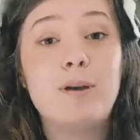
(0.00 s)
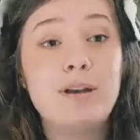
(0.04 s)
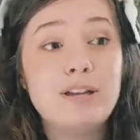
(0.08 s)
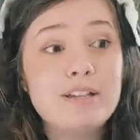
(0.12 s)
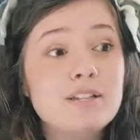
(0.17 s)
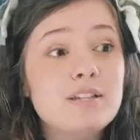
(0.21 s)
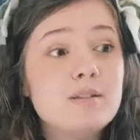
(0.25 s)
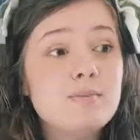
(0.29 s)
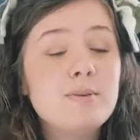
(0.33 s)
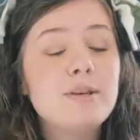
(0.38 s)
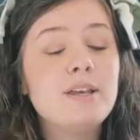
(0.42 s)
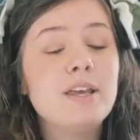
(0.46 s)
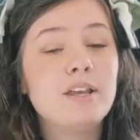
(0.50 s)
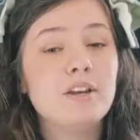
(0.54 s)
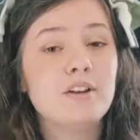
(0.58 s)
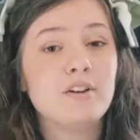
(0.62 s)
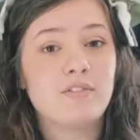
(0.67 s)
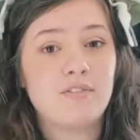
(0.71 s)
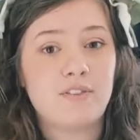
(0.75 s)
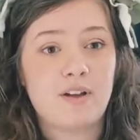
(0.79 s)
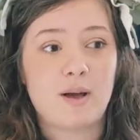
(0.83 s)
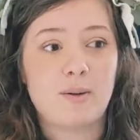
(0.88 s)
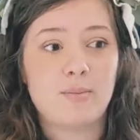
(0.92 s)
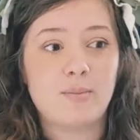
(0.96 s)
best
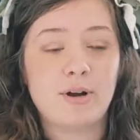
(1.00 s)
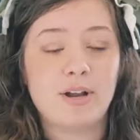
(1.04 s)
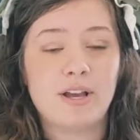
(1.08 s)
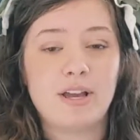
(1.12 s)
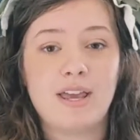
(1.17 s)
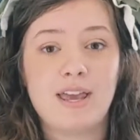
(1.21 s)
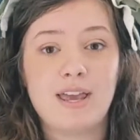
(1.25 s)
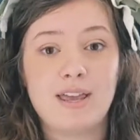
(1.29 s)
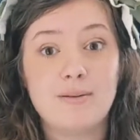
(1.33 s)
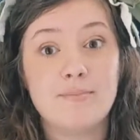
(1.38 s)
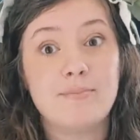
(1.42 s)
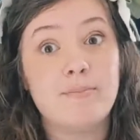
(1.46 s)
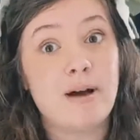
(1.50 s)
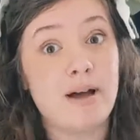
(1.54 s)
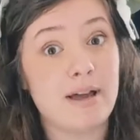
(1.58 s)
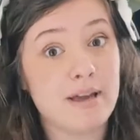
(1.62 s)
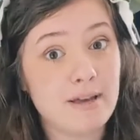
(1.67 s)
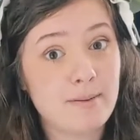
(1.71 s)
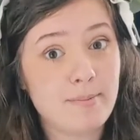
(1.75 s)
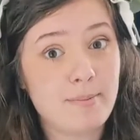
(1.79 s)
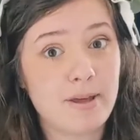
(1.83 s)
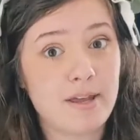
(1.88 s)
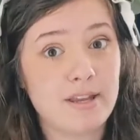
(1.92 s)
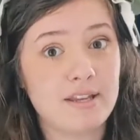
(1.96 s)
beginner fabric, in my
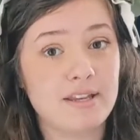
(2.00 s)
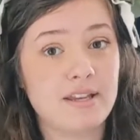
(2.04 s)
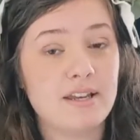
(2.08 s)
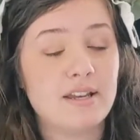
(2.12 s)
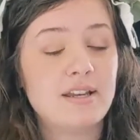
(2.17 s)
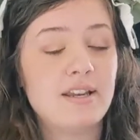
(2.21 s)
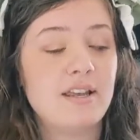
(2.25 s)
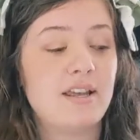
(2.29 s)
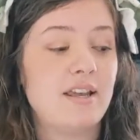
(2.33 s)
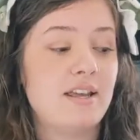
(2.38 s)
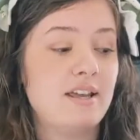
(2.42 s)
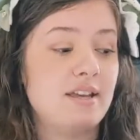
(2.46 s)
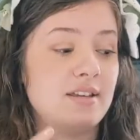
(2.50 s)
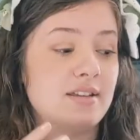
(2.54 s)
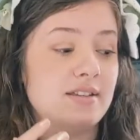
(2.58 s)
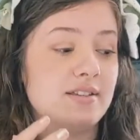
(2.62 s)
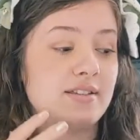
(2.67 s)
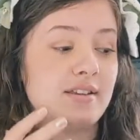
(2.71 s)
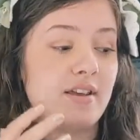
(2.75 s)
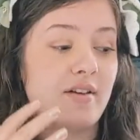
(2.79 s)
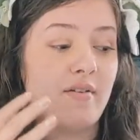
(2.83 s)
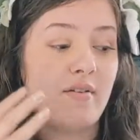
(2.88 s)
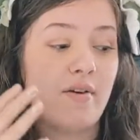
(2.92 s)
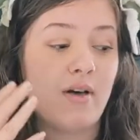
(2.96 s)
opinion,
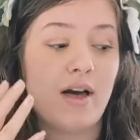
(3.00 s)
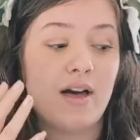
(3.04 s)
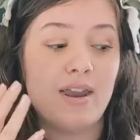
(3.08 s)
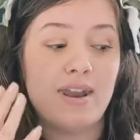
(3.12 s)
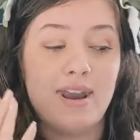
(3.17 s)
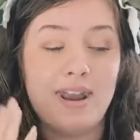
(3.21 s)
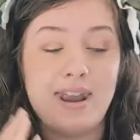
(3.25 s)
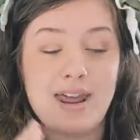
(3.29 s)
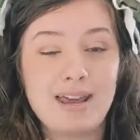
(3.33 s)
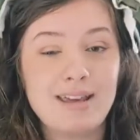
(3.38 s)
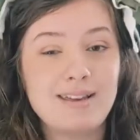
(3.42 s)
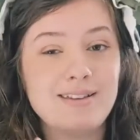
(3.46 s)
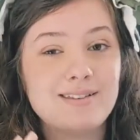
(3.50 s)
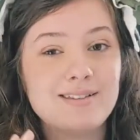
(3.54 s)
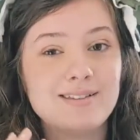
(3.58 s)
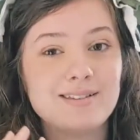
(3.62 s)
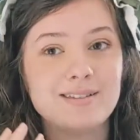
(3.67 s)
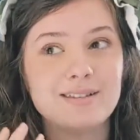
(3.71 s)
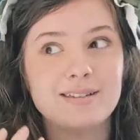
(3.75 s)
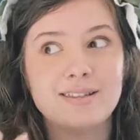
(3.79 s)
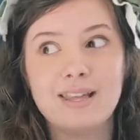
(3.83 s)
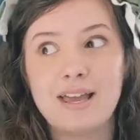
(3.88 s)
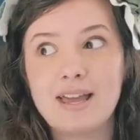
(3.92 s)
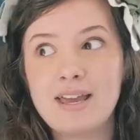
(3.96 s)
is a
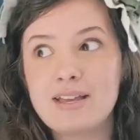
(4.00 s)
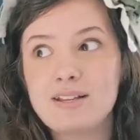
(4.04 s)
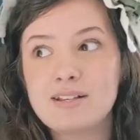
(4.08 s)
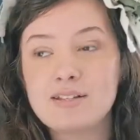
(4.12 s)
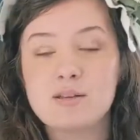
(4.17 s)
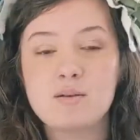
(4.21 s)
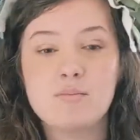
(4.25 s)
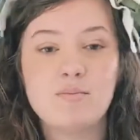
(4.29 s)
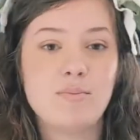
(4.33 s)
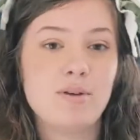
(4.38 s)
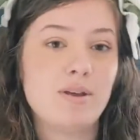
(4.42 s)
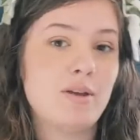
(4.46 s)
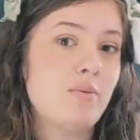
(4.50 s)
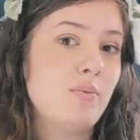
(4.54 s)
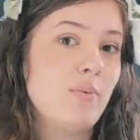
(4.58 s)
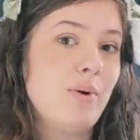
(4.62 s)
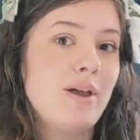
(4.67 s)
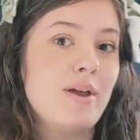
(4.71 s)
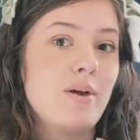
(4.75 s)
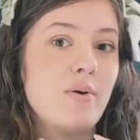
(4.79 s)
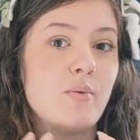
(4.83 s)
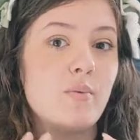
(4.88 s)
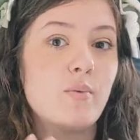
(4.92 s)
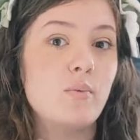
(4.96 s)
nice light to
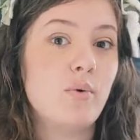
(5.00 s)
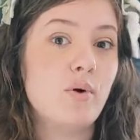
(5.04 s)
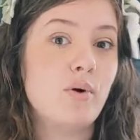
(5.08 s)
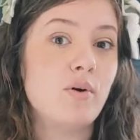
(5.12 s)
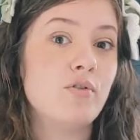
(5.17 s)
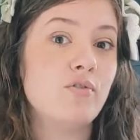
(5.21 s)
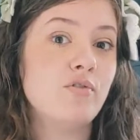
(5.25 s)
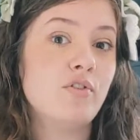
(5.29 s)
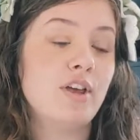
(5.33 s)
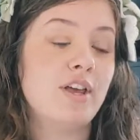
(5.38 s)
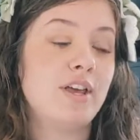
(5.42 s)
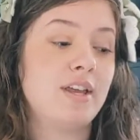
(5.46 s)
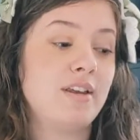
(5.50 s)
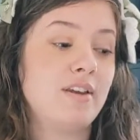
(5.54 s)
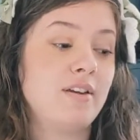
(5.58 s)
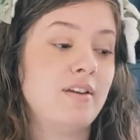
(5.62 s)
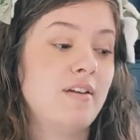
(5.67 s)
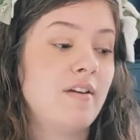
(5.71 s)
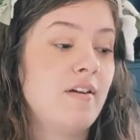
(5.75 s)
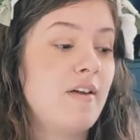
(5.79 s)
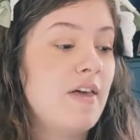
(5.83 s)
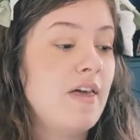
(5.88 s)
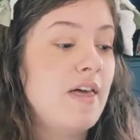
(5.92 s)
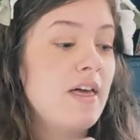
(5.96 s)
mid-weight
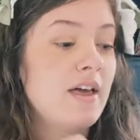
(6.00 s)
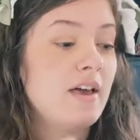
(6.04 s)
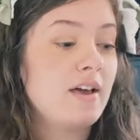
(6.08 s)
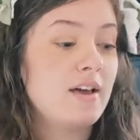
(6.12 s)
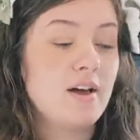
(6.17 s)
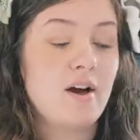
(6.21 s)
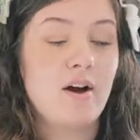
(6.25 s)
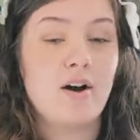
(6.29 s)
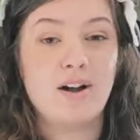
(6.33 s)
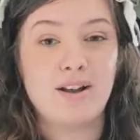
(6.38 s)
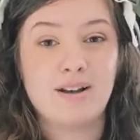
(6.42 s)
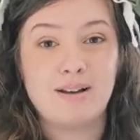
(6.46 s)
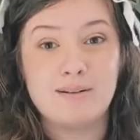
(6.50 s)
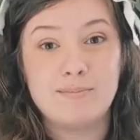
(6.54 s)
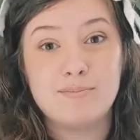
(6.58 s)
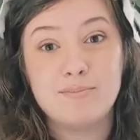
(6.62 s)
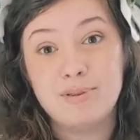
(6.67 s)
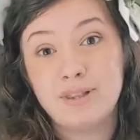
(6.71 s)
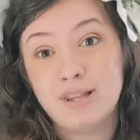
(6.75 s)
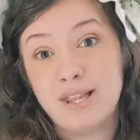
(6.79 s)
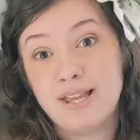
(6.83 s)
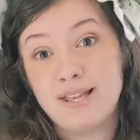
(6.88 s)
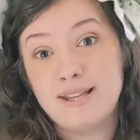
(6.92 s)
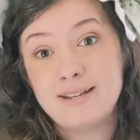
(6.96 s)
woven cotton
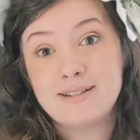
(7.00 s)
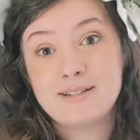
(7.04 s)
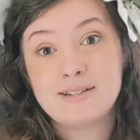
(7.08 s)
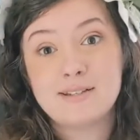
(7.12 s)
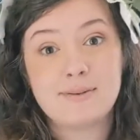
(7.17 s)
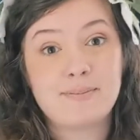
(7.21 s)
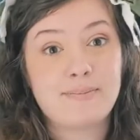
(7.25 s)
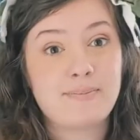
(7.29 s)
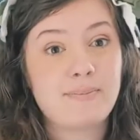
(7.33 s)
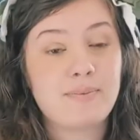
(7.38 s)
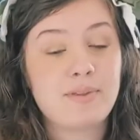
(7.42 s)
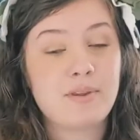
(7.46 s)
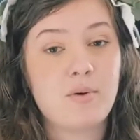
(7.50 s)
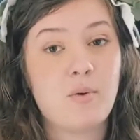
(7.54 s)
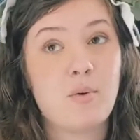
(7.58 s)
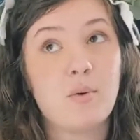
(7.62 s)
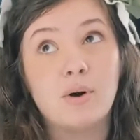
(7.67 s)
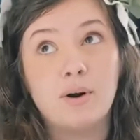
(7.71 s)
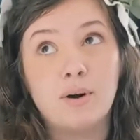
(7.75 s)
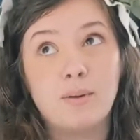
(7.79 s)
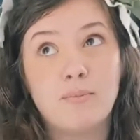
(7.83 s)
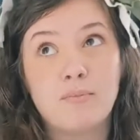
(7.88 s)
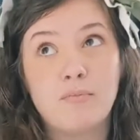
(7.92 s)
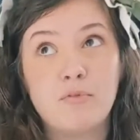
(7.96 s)
blend,
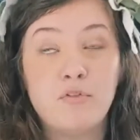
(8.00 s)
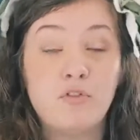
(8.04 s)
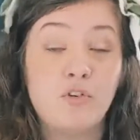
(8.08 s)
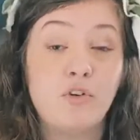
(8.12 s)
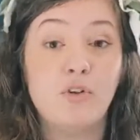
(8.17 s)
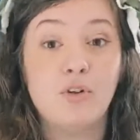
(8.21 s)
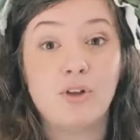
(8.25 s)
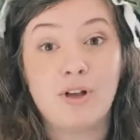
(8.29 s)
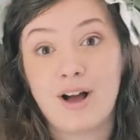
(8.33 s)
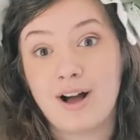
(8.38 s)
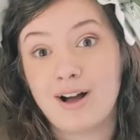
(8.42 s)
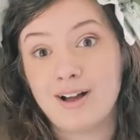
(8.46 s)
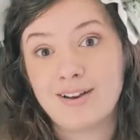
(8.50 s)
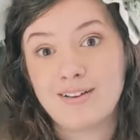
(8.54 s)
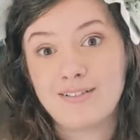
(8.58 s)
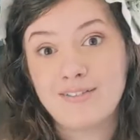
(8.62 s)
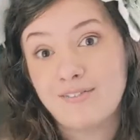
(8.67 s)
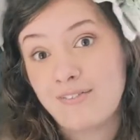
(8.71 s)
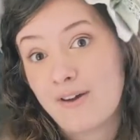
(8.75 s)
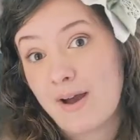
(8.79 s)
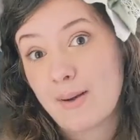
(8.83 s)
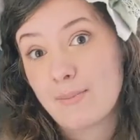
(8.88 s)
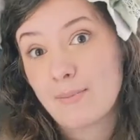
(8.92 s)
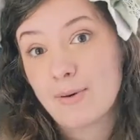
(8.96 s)
or full cotton
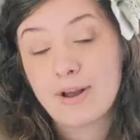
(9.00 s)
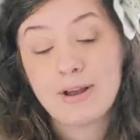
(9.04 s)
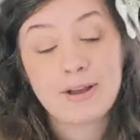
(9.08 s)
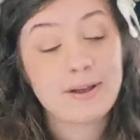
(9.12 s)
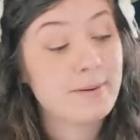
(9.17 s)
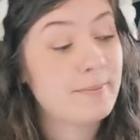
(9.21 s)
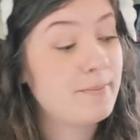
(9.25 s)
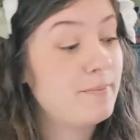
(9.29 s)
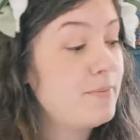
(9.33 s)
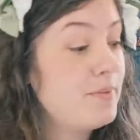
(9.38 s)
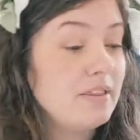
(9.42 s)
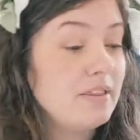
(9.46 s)
fabric,